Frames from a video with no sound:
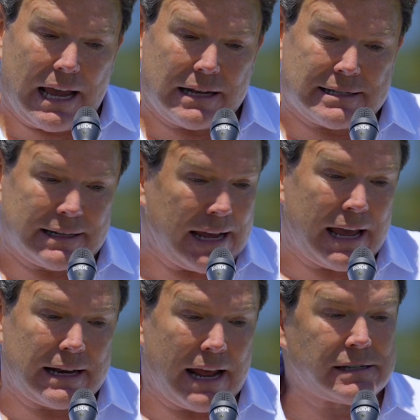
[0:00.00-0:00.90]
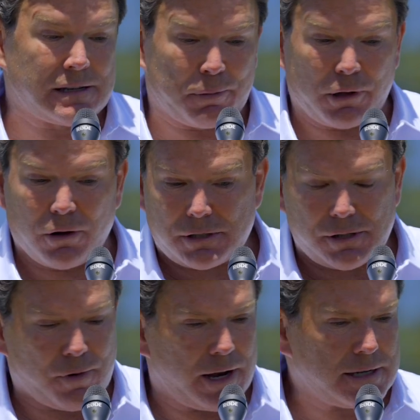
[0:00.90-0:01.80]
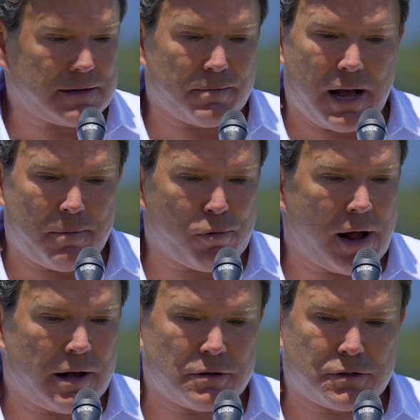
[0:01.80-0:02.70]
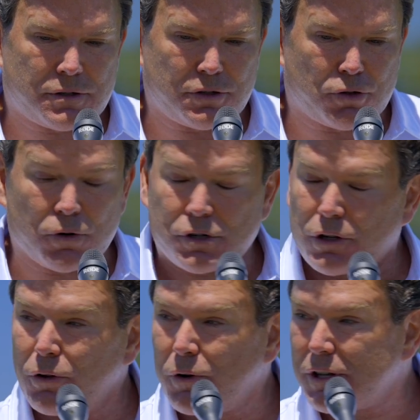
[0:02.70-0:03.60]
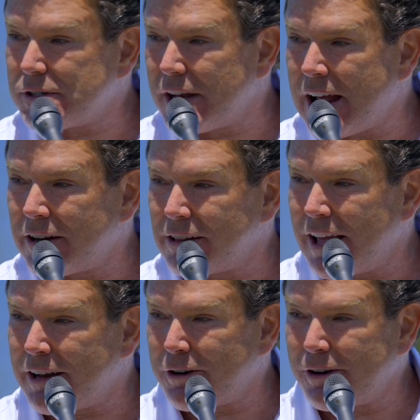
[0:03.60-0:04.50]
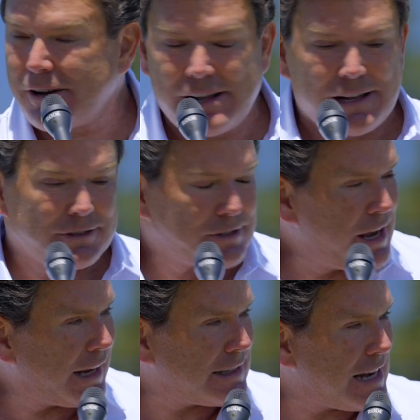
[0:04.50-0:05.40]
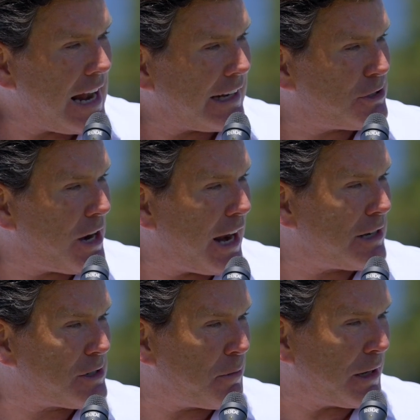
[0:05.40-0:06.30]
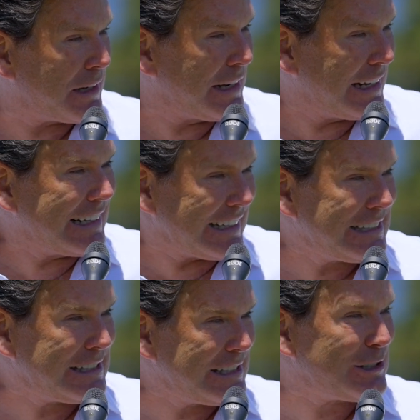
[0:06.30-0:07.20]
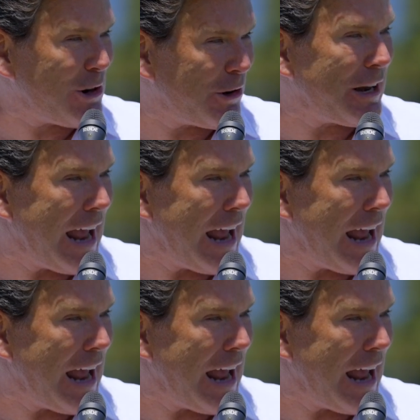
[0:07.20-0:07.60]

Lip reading: Today, Nancy Pelosi raised some eyebrows. George Clooney sent out a letter saying it's got to change. I mean, this is starting to